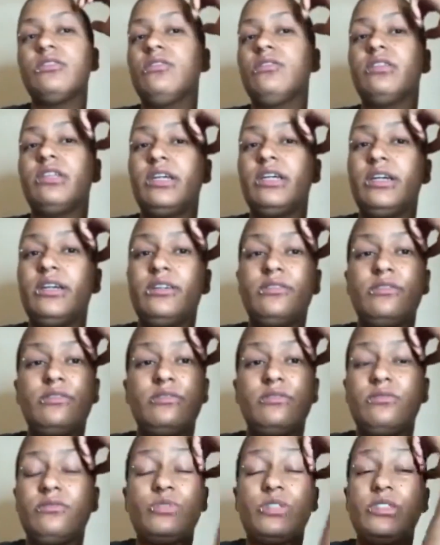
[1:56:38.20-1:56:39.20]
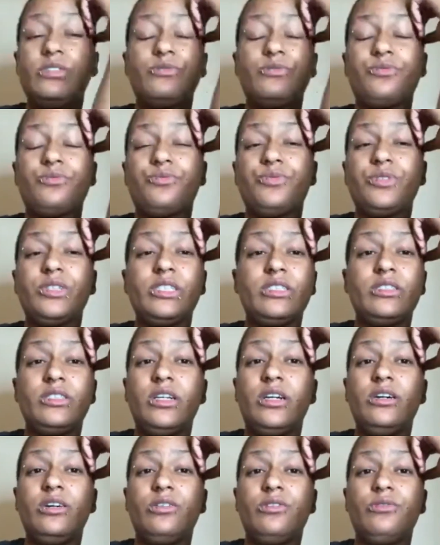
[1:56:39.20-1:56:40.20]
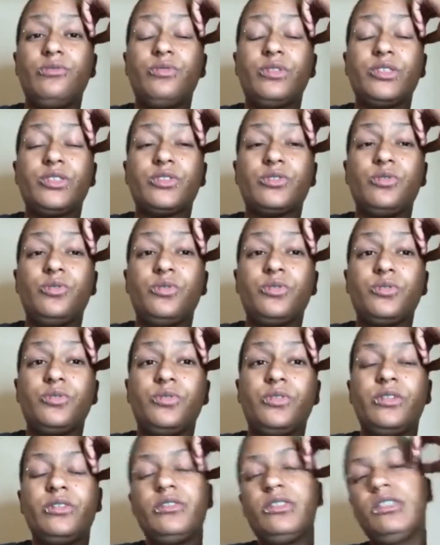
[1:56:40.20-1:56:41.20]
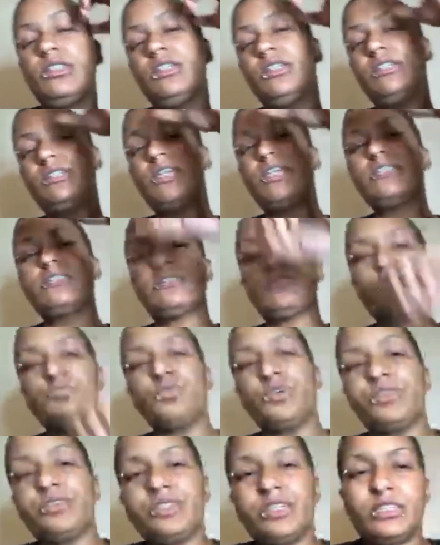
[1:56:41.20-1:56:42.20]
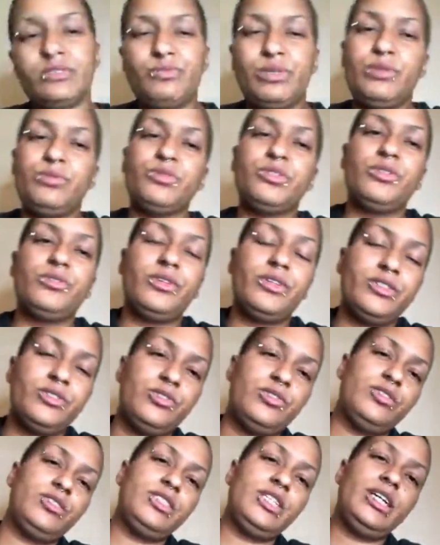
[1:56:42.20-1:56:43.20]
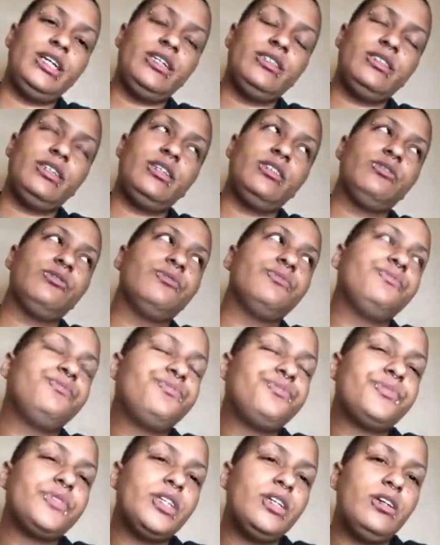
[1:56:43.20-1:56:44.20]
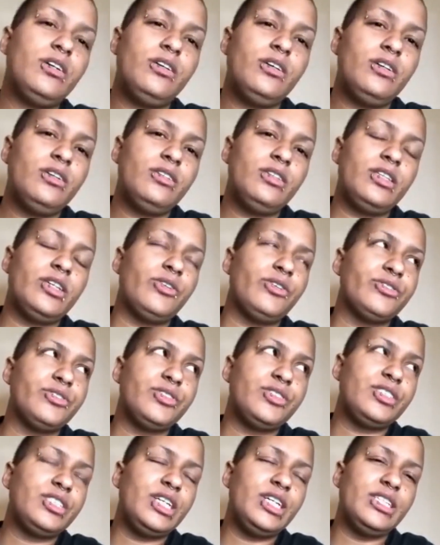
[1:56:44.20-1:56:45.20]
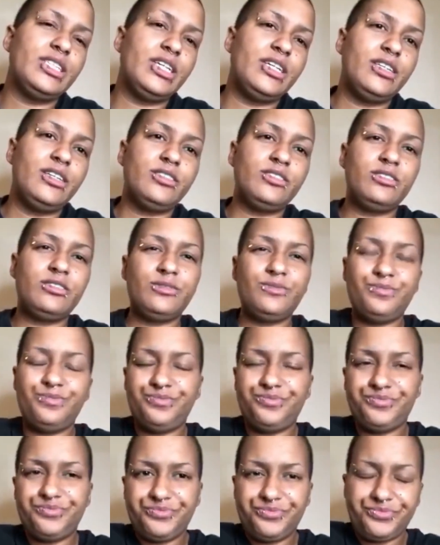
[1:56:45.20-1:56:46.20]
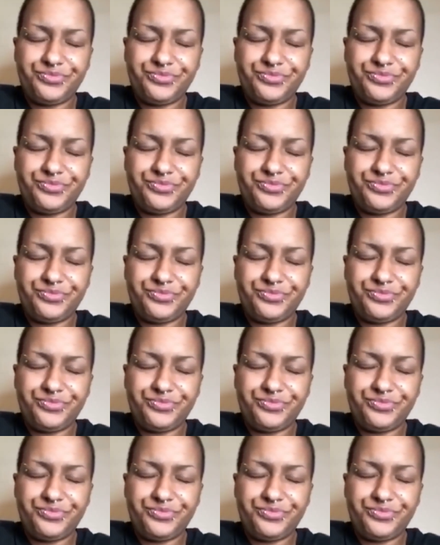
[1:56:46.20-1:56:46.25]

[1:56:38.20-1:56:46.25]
and all that. We don't really know what's going on, and that's one thing people don't understand. They don't understand that it's